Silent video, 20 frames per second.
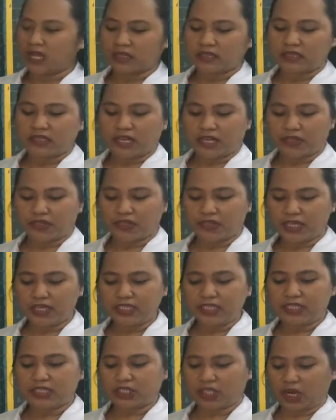The
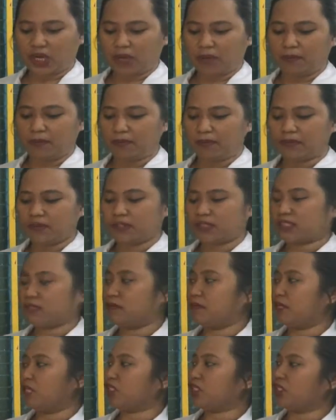third term, the
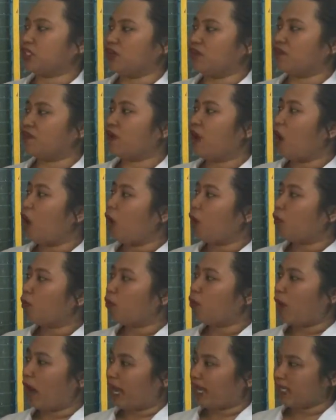summation of
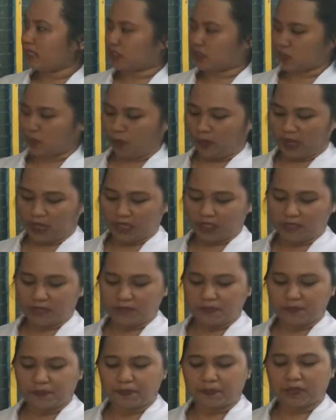y squared,
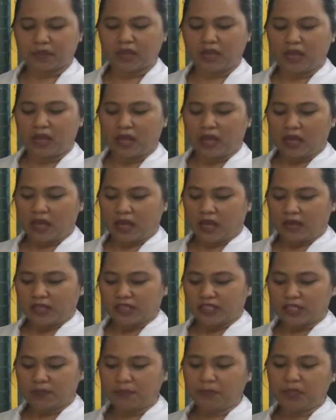
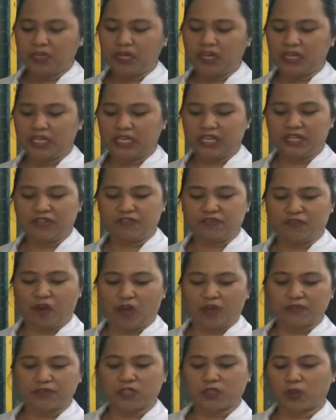similarly
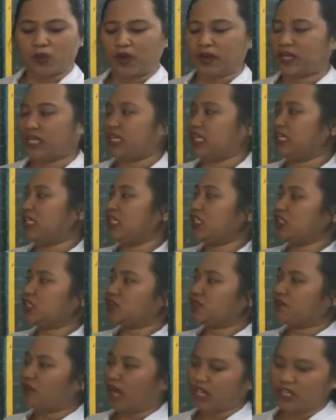involves squaring
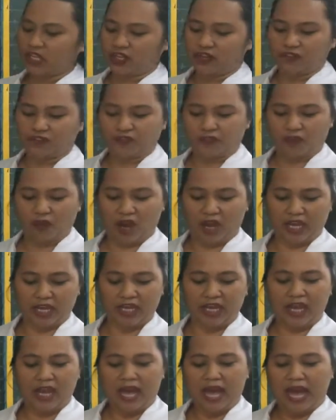each value of
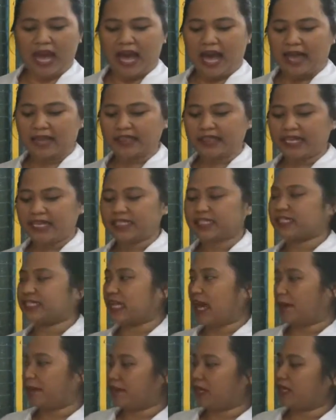y and then
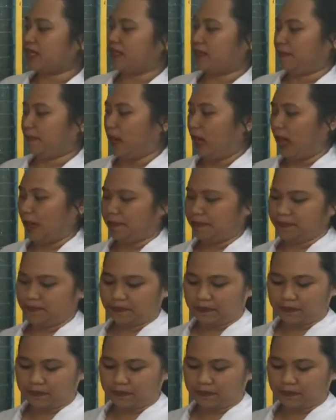summing them up.